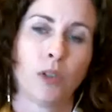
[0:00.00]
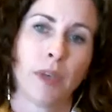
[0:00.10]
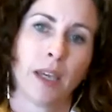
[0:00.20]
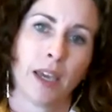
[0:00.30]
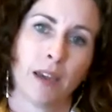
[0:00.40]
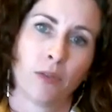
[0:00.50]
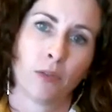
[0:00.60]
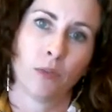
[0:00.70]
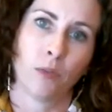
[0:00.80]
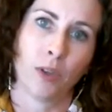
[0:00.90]
to be
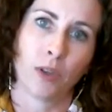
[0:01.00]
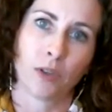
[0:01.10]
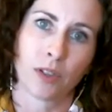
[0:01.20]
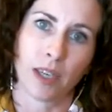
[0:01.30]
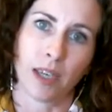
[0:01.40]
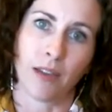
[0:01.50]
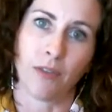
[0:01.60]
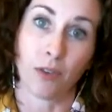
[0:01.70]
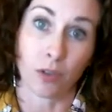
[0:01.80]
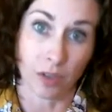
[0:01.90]
careful with your skin if
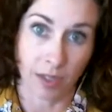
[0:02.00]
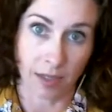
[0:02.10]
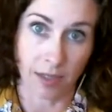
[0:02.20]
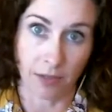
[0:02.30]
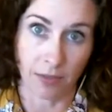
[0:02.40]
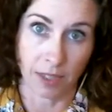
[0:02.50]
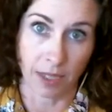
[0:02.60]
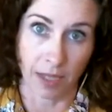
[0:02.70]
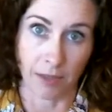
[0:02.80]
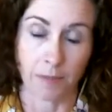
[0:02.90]
you've got sensitive
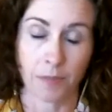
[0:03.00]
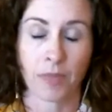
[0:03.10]
skin.